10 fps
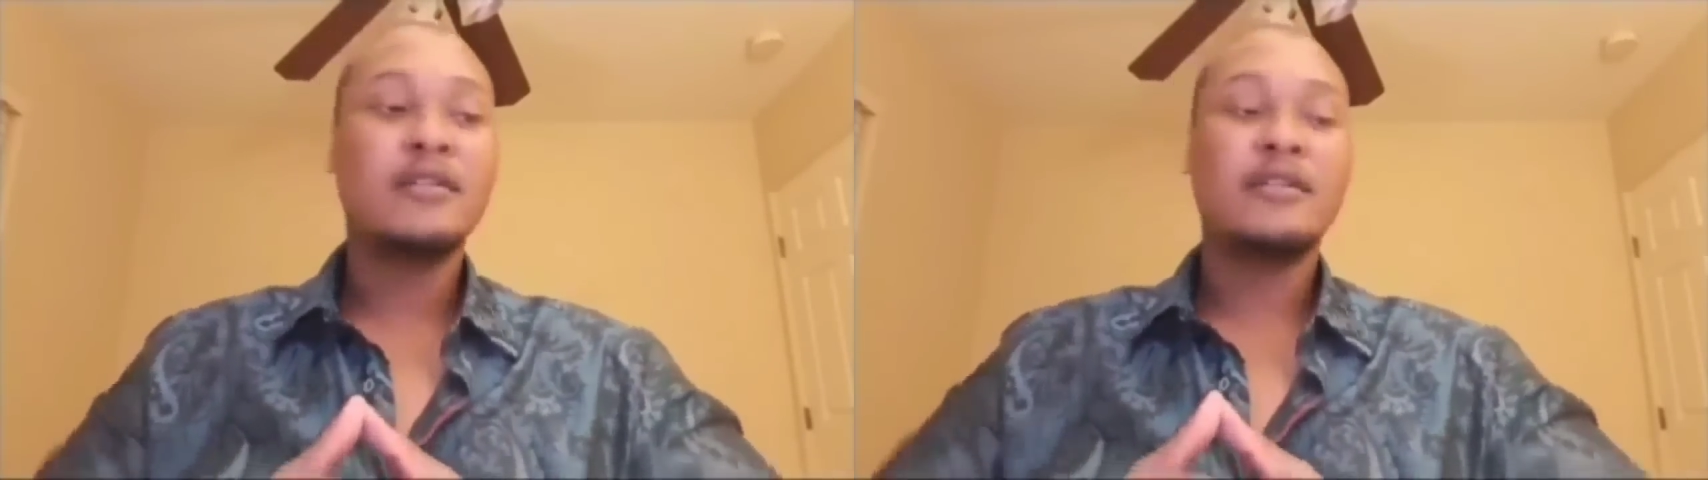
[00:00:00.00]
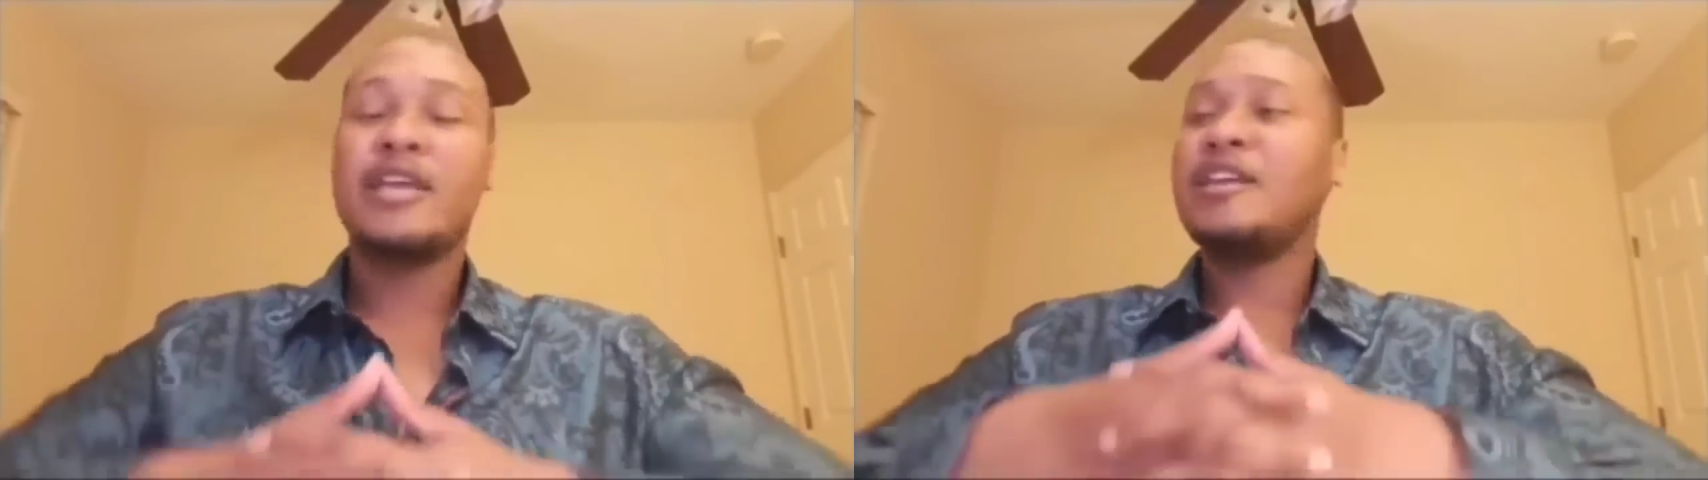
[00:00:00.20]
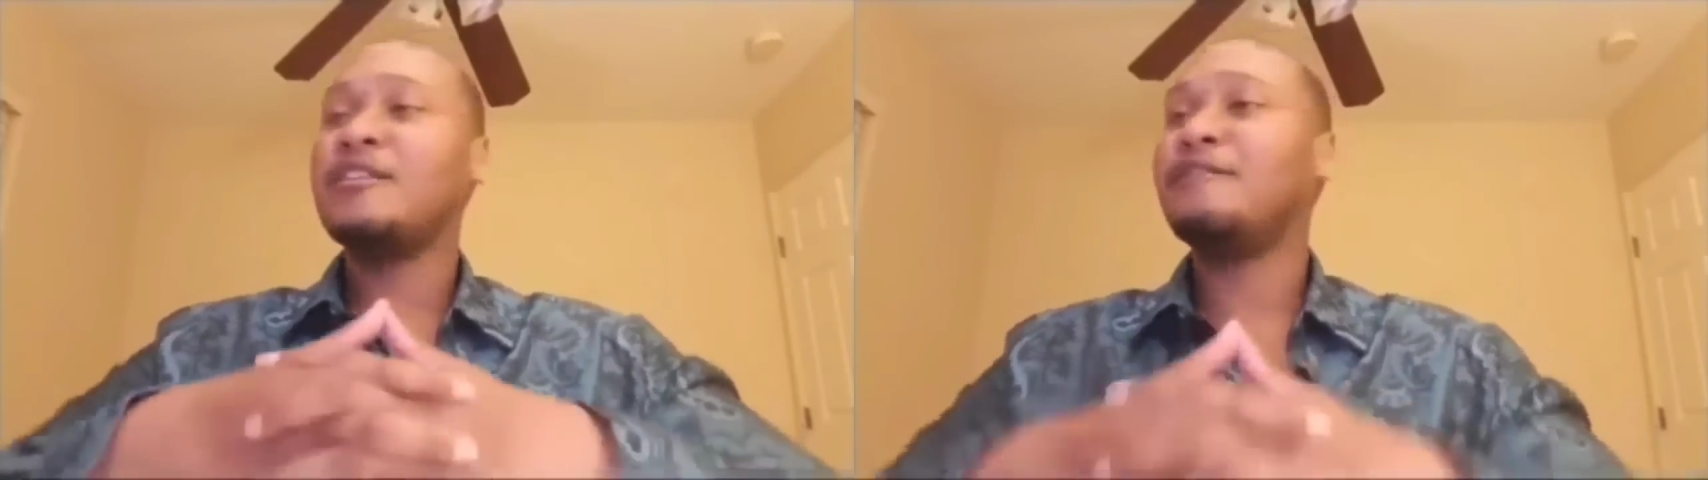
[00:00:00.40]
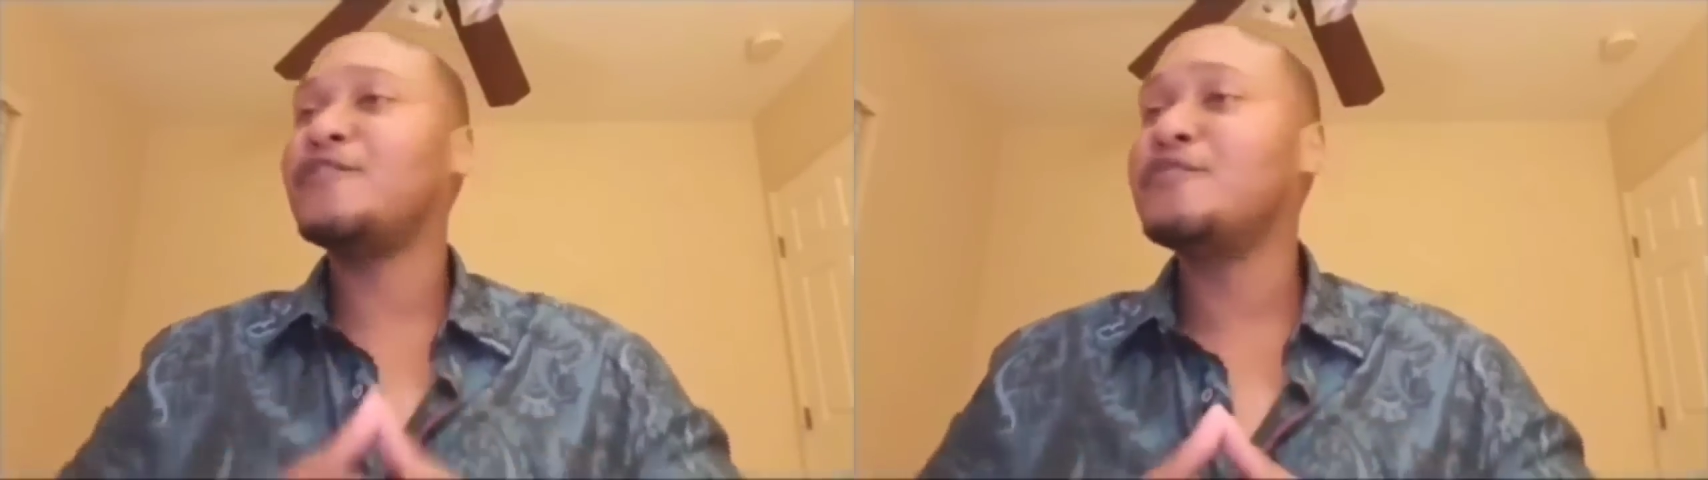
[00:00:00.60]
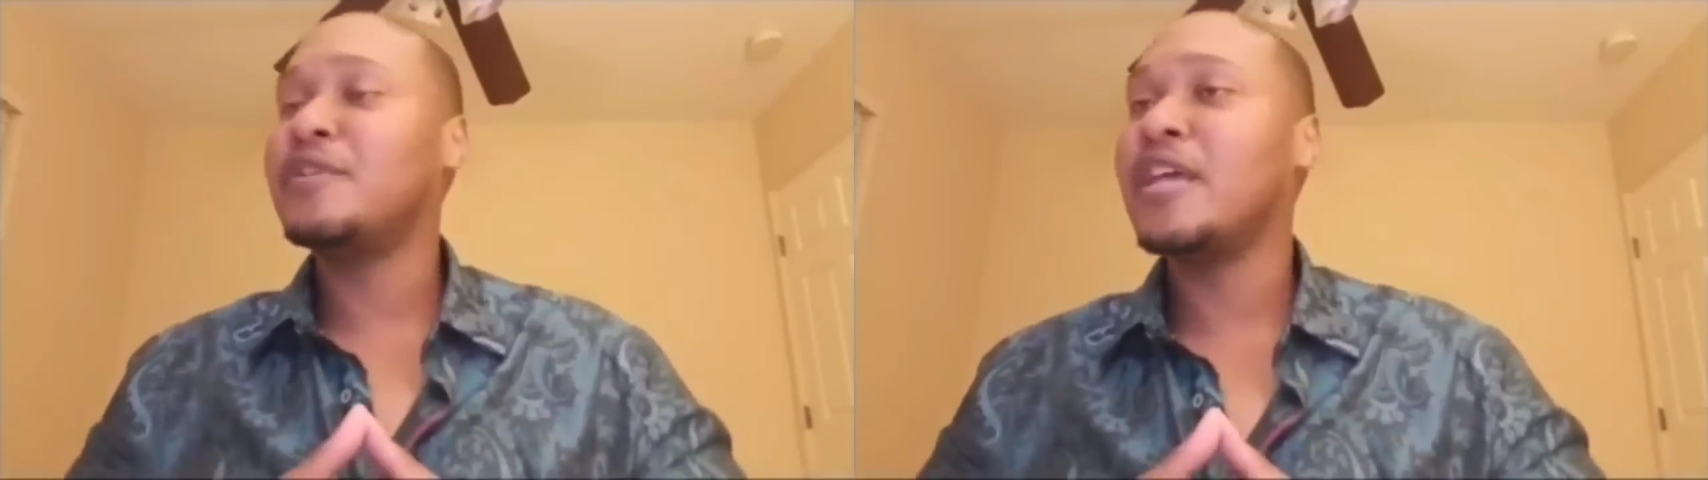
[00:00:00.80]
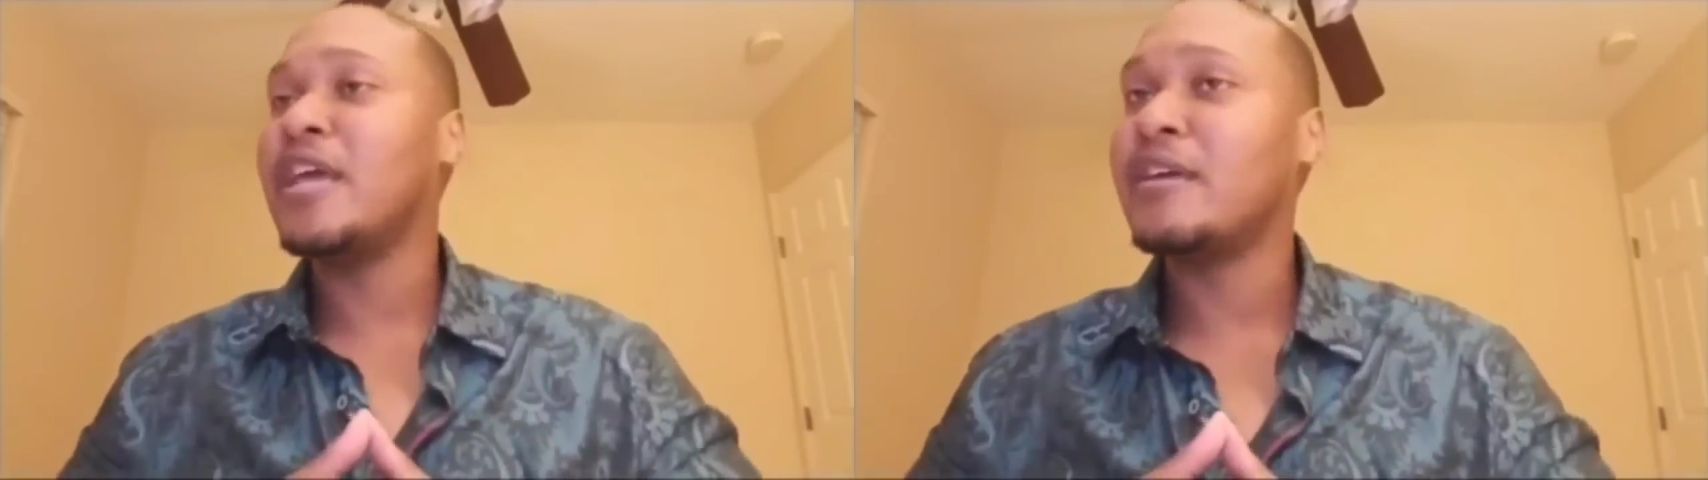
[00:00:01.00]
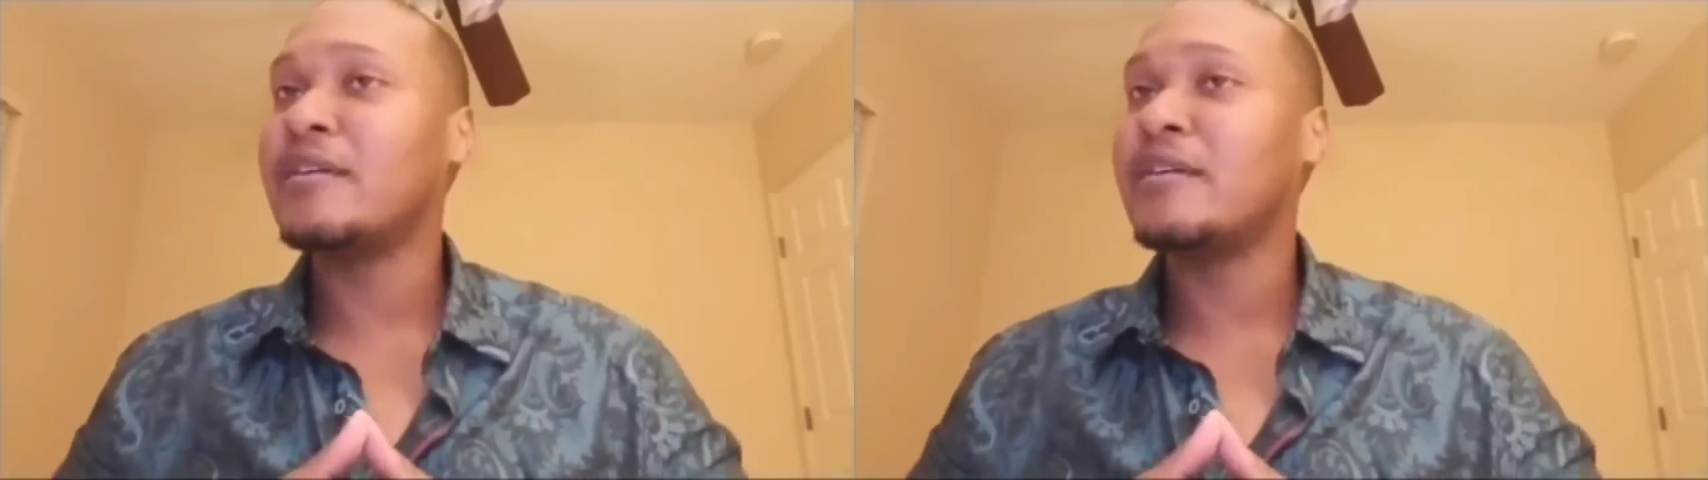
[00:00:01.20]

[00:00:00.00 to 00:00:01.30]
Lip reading: the interview dick.